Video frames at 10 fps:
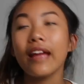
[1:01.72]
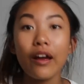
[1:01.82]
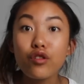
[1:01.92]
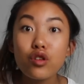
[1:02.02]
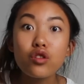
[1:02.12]
they
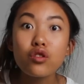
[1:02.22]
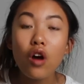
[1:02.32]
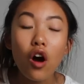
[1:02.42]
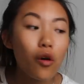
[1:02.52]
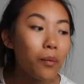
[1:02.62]
have
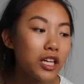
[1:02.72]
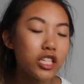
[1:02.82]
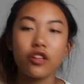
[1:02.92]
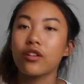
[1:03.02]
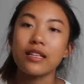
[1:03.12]
so
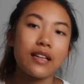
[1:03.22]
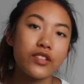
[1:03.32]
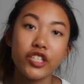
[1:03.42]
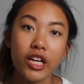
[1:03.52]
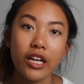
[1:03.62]
much that you guys
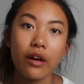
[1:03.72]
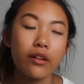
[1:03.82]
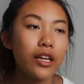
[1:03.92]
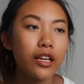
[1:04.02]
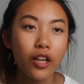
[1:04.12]
have to check it
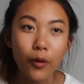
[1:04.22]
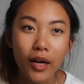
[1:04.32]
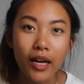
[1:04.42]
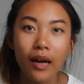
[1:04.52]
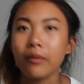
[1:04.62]
out. Like, you know
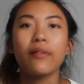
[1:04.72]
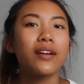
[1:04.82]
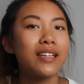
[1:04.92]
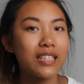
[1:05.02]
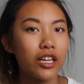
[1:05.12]
what? I'm not
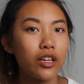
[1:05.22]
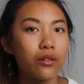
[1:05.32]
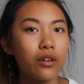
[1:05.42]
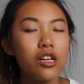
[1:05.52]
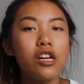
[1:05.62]
even gonna tell
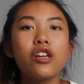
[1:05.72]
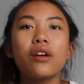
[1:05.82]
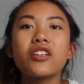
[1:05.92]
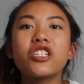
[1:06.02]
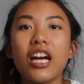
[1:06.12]
you.
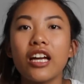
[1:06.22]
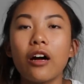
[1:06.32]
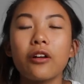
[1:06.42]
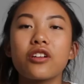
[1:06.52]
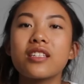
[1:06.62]
You have to check it
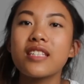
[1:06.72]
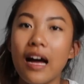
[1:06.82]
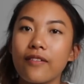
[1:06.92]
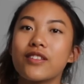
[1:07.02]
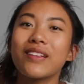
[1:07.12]
out
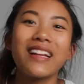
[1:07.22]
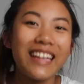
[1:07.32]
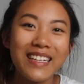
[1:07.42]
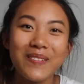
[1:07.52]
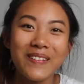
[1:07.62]
yourself. So the
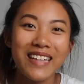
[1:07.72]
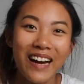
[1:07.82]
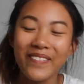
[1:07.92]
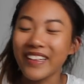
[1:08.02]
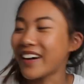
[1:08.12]
links will be
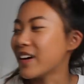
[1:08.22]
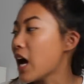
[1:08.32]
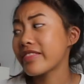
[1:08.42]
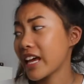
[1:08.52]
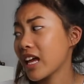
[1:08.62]
down
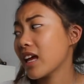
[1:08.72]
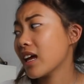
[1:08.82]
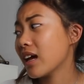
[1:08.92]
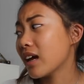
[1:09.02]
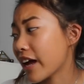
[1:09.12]
below.
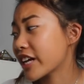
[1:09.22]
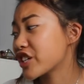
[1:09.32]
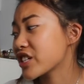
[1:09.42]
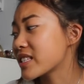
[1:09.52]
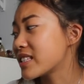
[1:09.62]
I
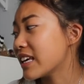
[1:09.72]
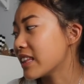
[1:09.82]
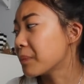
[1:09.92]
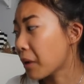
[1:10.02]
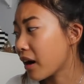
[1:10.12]
could just see
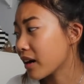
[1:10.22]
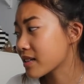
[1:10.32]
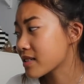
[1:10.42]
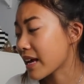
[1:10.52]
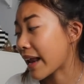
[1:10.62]
the
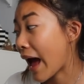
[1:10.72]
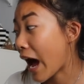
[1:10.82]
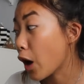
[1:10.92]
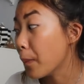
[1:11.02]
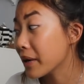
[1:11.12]
box and
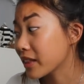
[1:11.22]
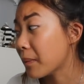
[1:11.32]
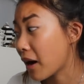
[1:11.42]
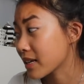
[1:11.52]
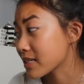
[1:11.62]
how big the
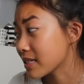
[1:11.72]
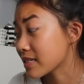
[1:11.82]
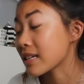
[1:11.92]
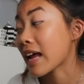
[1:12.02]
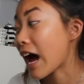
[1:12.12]
box
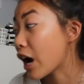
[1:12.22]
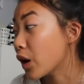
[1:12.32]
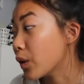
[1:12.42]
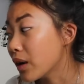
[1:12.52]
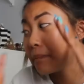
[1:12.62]
is and
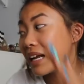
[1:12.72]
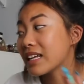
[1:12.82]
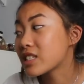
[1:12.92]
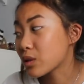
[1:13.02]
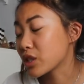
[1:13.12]
how
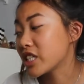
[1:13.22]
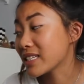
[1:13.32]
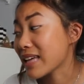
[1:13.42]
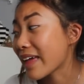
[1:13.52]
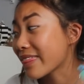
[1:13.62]
many
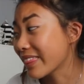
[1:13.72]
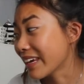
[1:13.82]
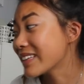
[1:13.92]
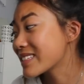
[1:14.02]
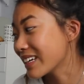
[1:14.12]
squishies I
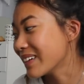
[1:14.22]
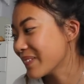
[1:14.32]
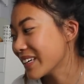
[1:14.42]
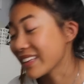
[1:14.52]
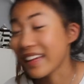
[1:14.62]
think's
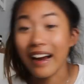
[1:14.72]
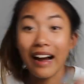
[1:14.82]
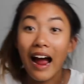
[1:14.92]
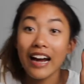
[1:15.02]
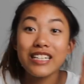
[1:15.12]
gonna be in
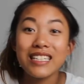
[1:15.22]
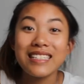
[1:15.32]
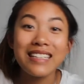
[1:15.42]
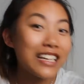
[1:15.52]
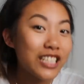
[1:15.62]
there. I
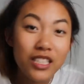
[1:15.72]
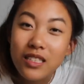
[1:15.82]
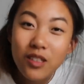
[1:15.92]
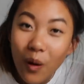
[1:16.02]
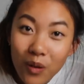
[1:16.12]
just
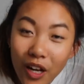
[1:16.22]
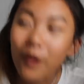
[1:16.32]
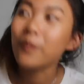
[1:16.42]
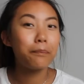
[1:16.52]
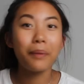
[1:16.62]
don't
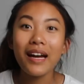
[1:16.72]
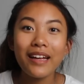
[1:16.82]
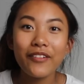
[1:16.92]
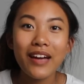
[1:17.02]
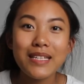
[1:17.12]
know.
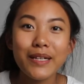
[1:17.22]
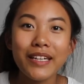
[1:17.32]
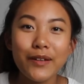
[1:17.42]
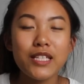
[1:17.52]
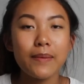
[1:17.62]
But if you guys are
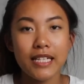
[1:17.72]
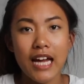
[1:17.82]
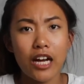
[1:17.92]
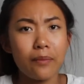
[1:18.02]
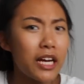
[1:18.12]
new to my
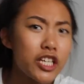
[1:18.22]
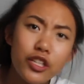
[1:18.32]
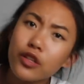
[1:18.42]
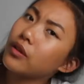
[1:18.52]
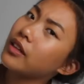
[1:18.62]
channel, make
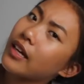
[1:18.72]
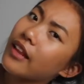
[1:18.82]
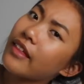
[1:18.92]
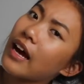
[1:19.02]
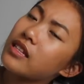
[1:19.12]
sure you do
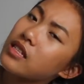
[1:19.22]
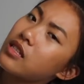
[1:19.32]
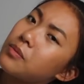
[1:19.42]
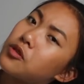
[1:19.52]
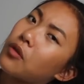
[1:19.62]
click that
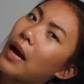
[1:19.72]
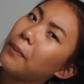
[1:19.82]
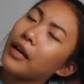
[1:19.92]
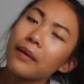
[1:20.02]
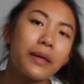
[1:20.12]

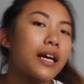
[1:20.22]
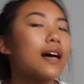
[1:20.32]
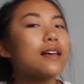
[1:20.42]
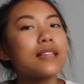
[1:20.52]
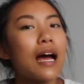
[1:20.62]
subscribe button
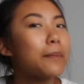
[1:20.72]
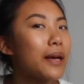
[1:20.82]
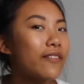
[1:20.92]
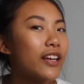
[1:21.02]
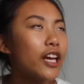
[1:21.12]
because I
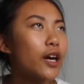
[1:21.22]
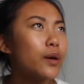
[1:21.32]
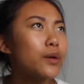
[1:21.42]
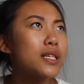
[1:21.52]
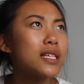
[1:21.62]
make
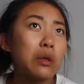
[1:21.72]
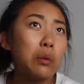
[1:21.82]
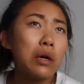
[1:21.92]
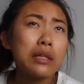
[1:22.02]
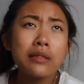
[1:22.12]
videos
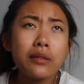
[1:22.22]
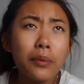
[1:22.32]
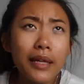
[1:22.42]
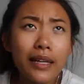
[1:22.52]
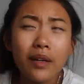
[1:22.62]
once
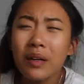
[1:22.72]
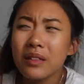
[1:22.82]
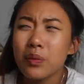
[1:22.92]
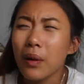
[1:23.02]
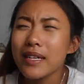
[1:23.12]
a week,
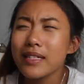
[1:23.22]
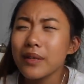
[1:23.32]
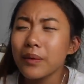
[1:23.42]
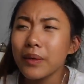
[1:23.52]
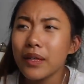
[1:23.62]

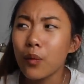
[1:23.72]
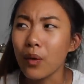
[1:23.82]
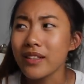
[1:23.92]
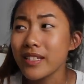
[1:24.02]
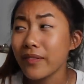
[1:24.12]
twice a week,
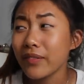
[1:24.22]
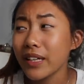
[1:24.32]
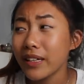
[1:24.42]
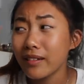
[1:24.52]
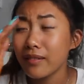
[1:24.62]
once
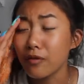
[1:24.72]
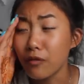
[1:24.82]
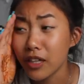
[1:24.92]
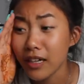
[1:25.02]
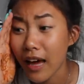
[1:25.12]
every
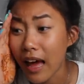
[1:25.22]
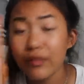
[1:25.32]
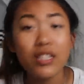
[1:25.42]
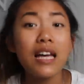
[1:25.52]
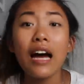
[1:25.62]

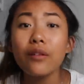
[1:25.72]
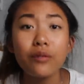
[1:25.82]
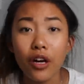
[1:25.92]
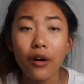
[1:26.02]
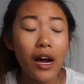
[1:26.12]
1.5 weeks. I
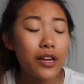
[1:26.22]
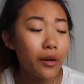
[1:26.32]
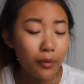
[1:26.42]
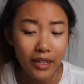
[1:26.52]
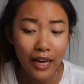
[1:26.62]
don't know. I
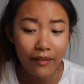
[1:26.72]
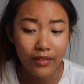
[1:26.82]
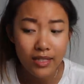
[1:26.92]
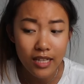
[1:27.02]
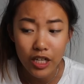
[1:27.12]
don't really
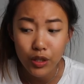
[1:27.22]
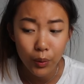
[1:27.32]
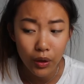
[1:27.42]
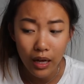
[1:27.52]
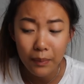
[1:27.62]
have a
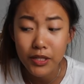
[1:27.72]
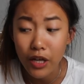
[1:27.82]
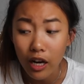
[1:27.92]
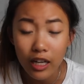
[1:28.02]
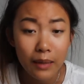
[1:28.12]
schedule. I'm
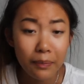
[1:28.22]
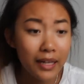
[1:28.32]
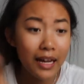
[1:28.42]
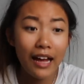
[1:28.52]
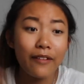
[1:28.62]
sorry,
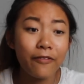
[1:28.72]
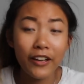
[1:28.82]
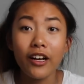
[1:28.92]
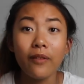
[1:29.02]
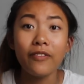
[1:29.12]
but I
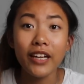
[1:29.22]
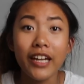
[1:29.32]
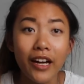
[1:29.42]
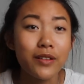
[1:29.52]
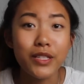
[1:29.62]
film
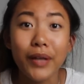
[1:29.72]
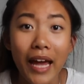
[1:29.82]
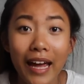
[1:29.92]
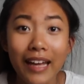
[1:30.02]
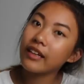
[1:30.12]
videos,
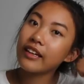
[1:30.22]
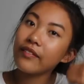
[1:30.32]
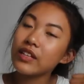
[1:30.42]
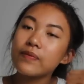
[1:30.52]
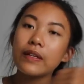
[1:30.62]
okay?
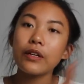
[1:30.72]
Give this